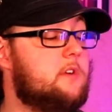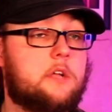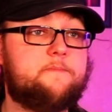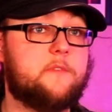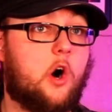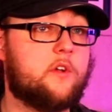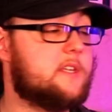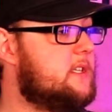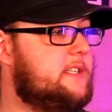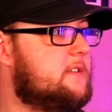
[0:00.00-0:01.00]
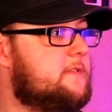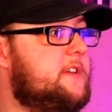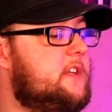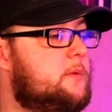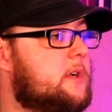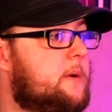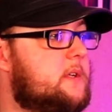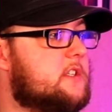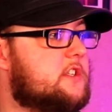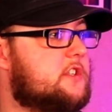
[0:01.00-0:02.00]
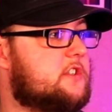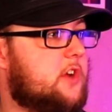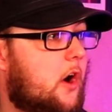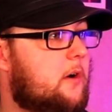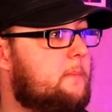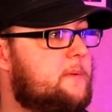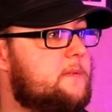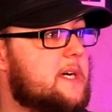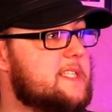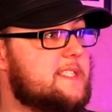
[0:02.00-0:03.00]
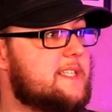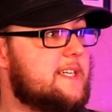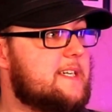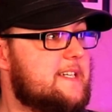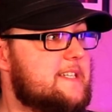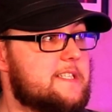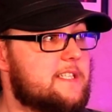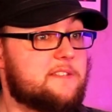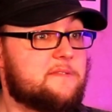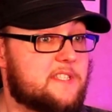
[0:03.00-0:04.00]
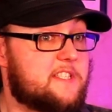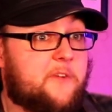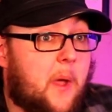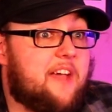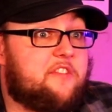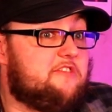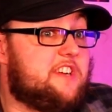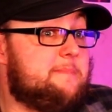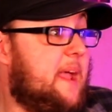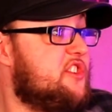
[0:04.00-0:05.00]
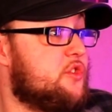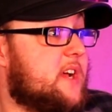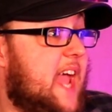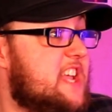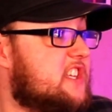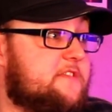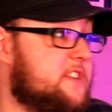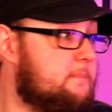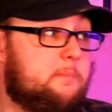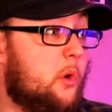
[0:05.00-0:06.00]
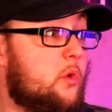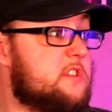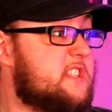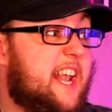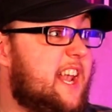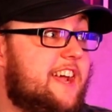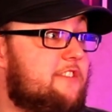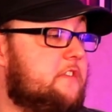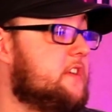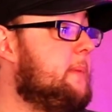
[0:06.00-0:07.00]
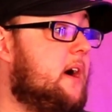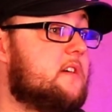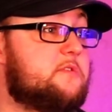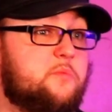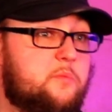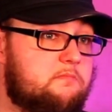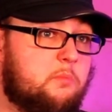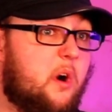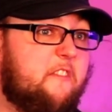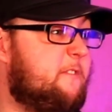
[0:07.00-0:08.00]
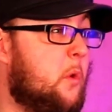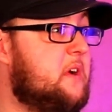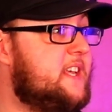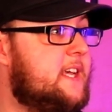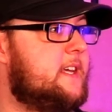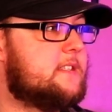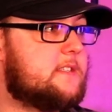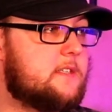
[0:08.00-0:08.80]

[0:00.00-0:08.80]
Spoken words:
I honestly didn't think you were going to stop. Like, You know, as if you haven't really made your case for Paws clear over the past, 4 years.